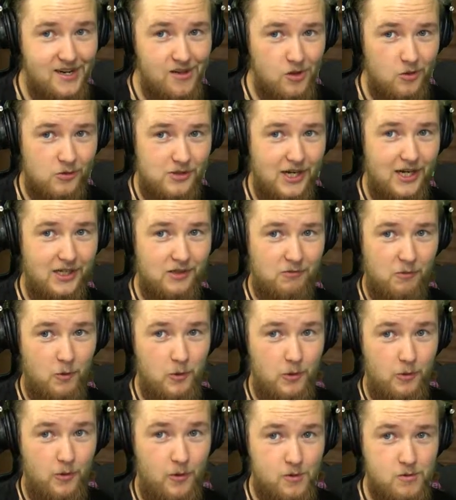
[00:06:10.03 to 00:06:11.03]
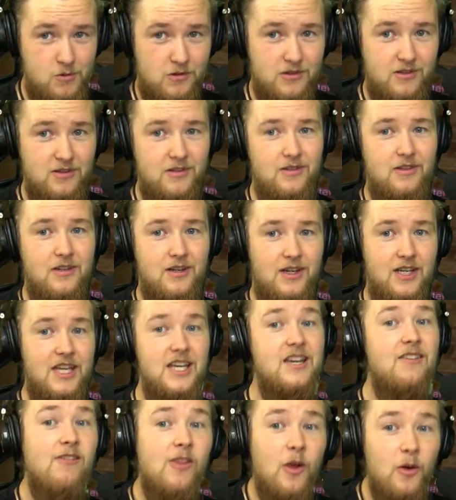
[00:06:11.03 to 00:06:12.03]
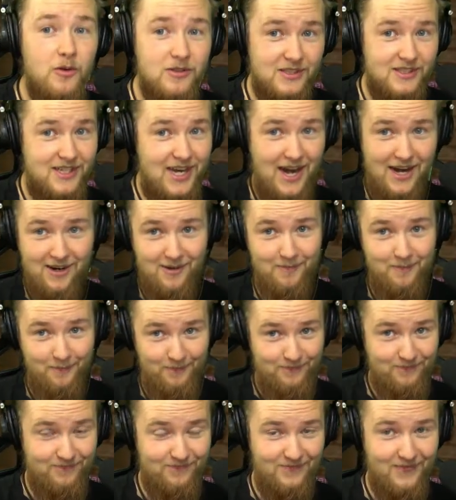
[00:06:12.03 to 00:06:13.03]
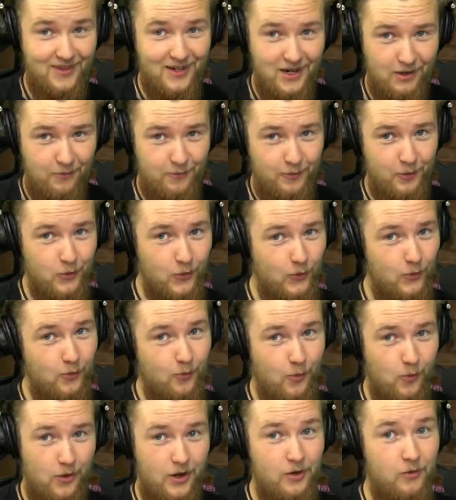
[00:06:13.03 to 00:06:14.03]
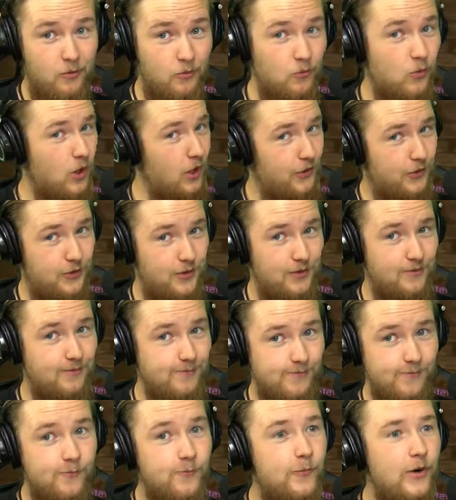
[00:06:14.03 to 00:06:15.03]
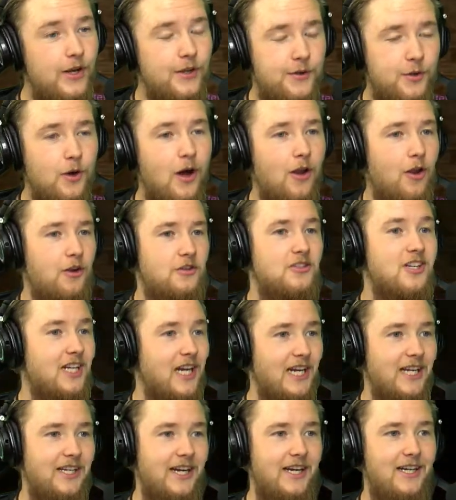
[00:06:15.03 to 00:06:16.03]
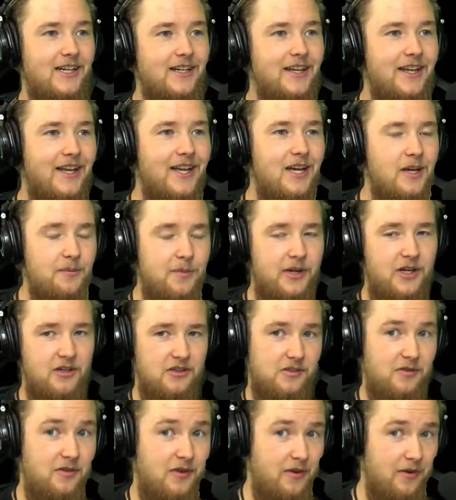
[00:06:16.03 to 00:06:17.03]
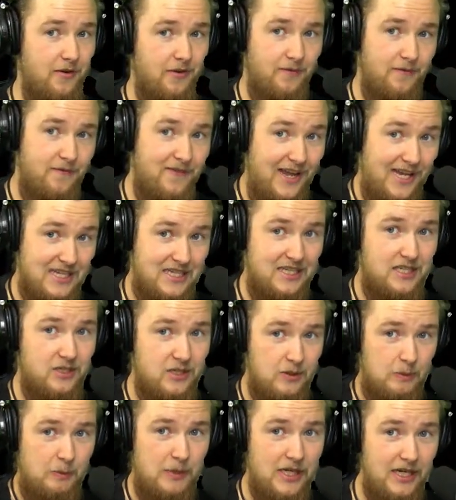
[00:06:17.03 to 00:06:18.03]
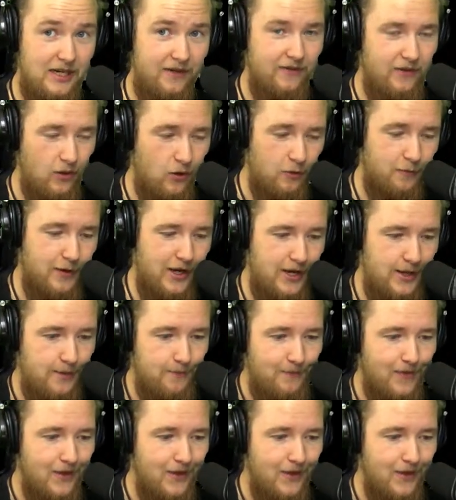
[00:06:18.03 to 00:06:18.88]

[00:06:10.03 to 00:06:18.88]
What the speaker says: those daggers for your rogues. Even though it's a dagger, a Fury warrior will do a lot to get a dagger, because of the fast speed in the offhand.